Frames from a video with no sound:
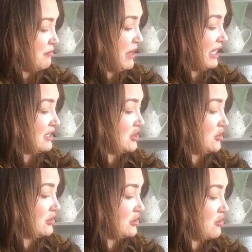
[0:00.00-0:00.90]
Making
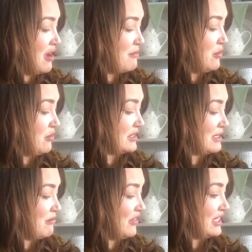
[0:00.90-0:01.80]
sure to try and put
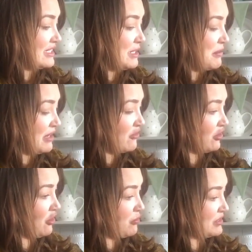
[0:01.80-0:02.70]
something similar
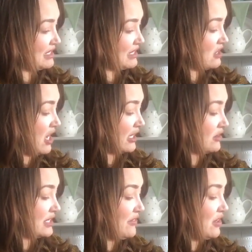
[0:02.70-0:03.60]
on the opposite side
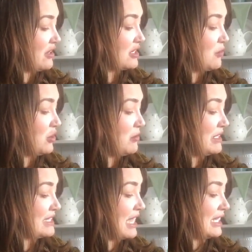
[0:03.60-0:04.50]
because even though I don't want them
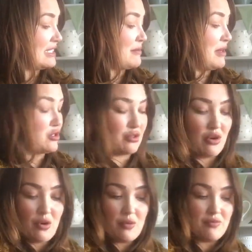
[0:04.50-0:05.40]
exactly
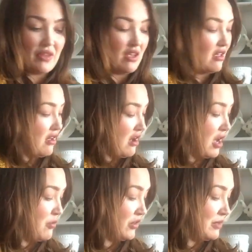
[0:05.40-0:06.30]
symmetrical,
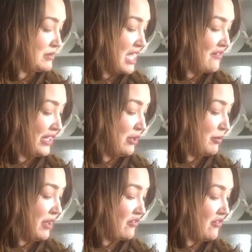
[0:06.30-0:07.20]
I want them to have a little
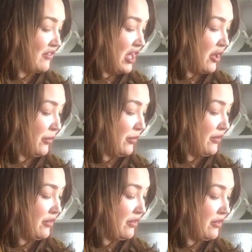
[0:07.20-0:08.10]
bit of a flow. I
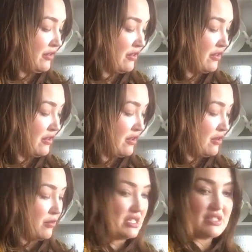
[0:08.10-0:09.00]

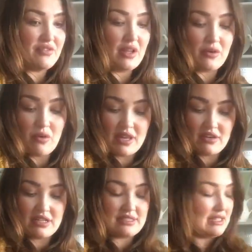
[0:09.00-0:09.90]
want it to flow
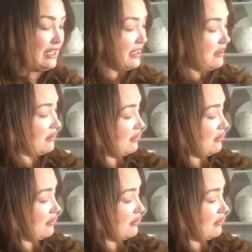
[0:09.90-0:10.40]
quite nicely.